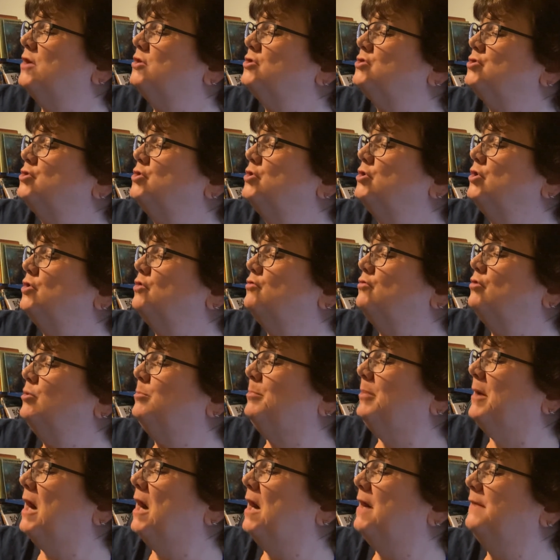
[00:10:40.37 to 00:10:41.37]
to the group
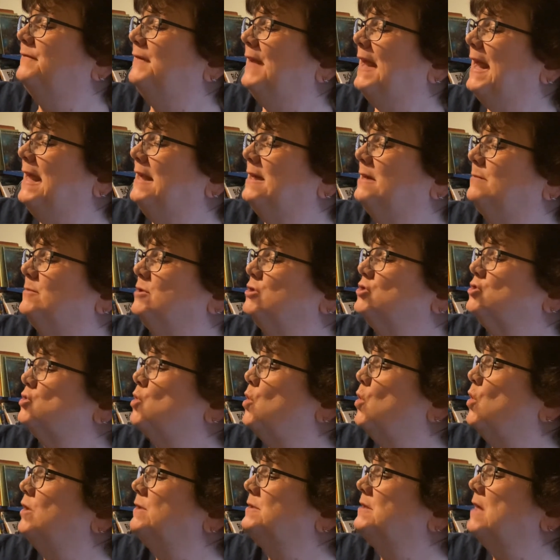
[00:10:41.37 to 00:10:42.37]
of animals
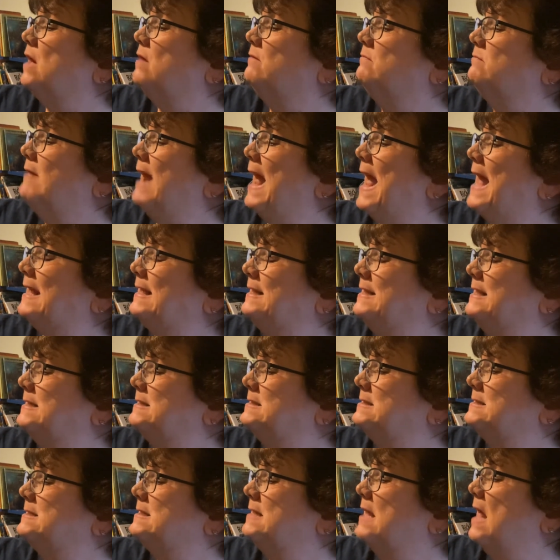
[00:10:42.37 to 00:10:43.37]
called
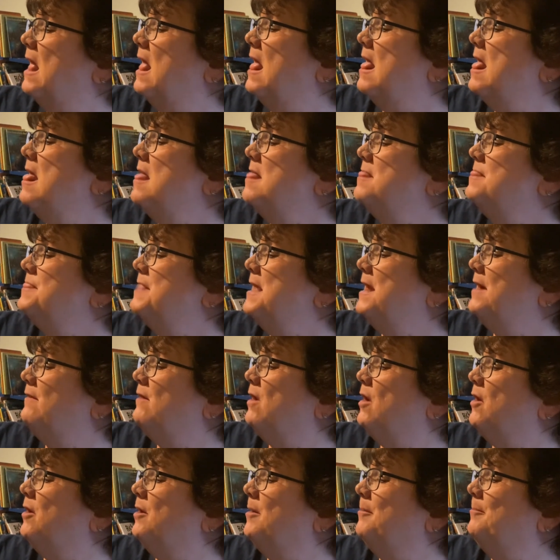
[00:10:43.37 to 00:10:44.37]
arachnids. There
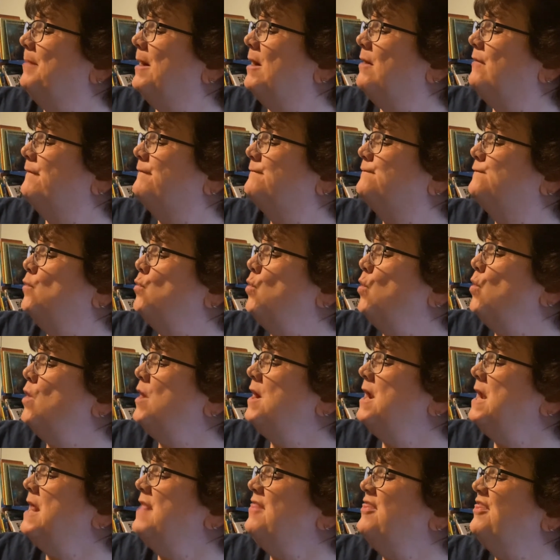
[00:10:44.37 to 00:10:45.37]
are about
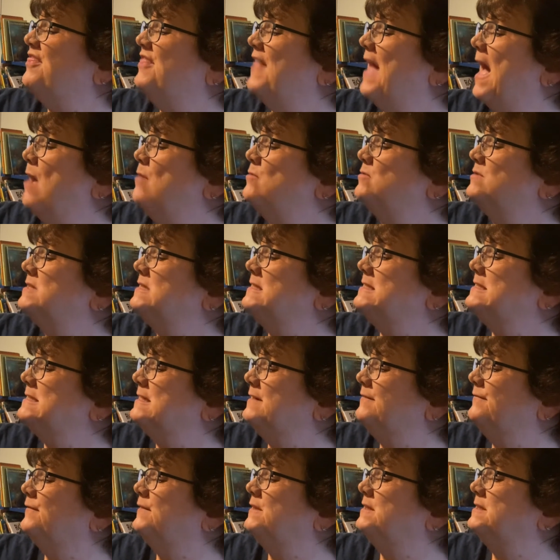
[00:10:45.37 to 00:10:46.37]
40,000
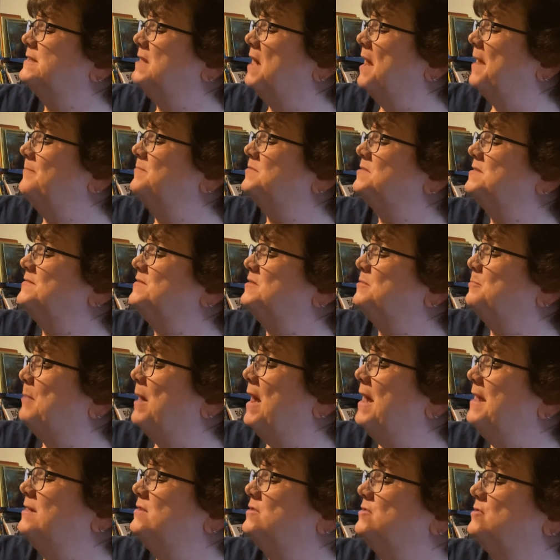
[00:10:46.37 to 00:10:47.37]
different types of
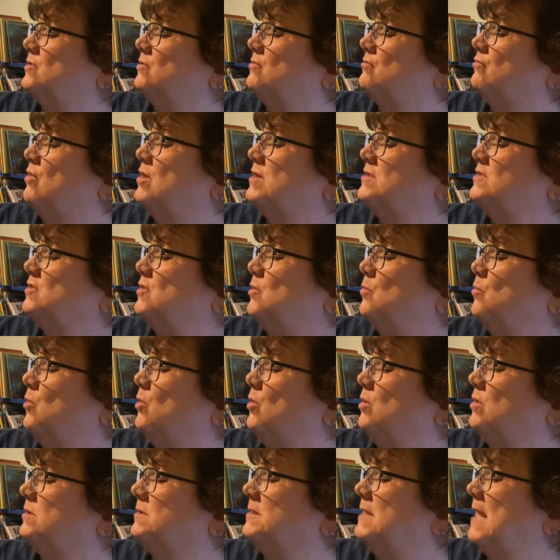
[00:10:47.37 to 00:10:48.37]
spiders across the
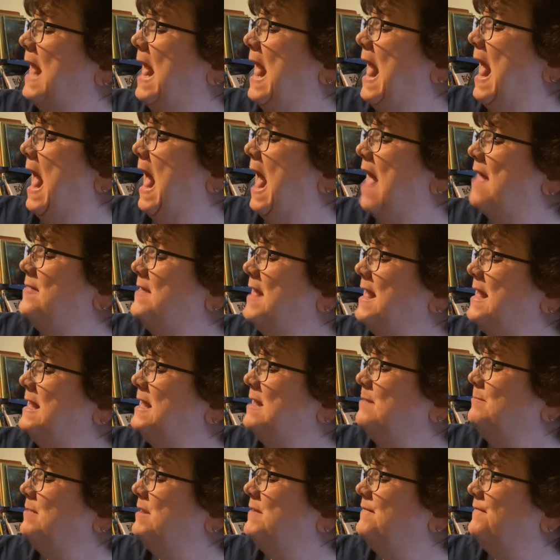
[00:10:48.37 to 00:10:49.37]
world, and they
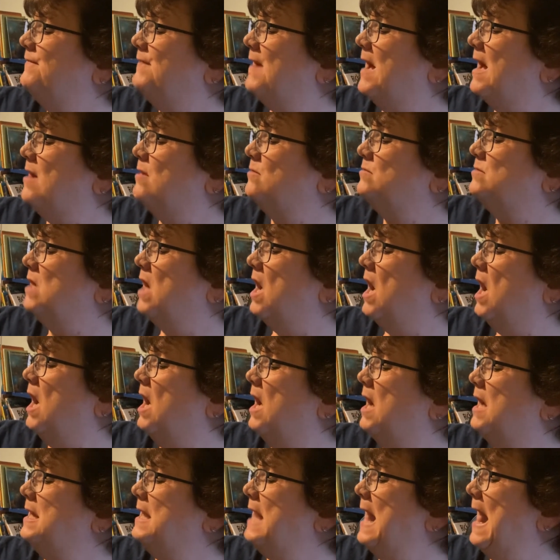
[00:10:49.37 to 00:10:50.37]
can be found
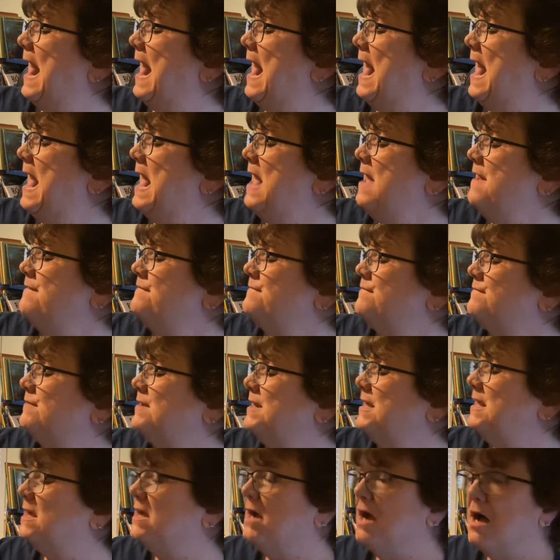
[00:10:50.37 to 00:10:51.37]
on
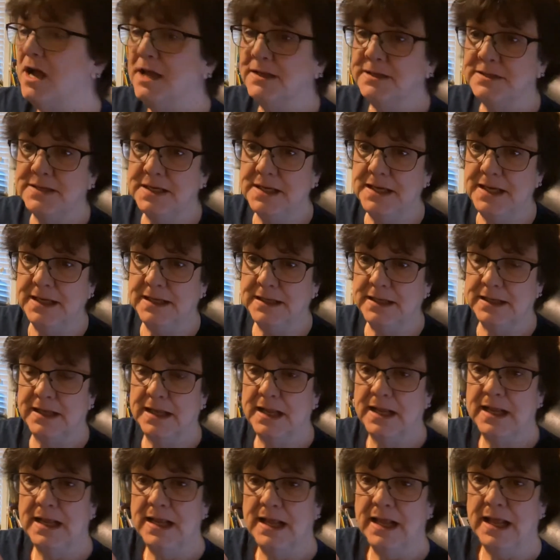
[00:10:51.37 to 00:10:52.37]
every continent
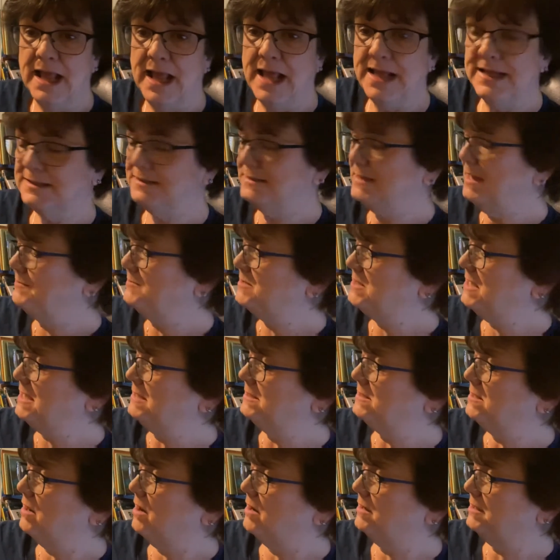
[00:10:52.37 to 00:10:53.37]
except
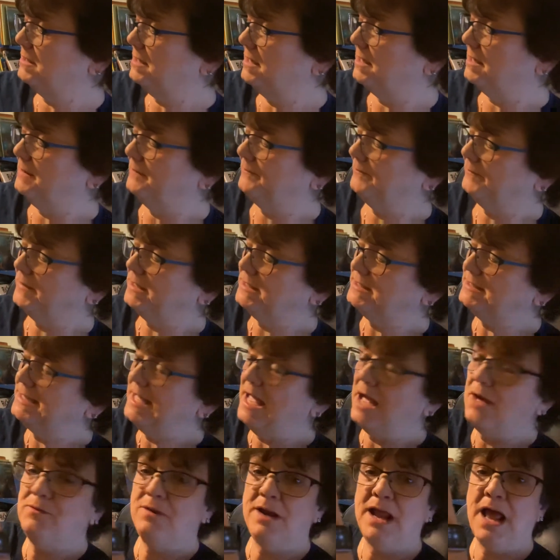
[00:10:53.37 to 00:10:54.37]
Antarctica. Let's
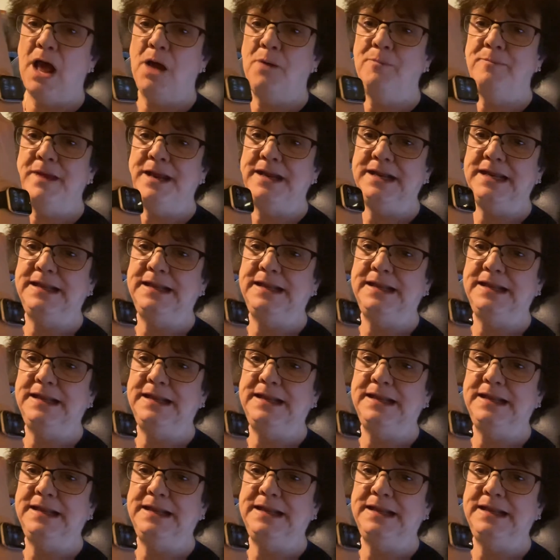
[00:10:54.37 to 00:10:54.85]
count how many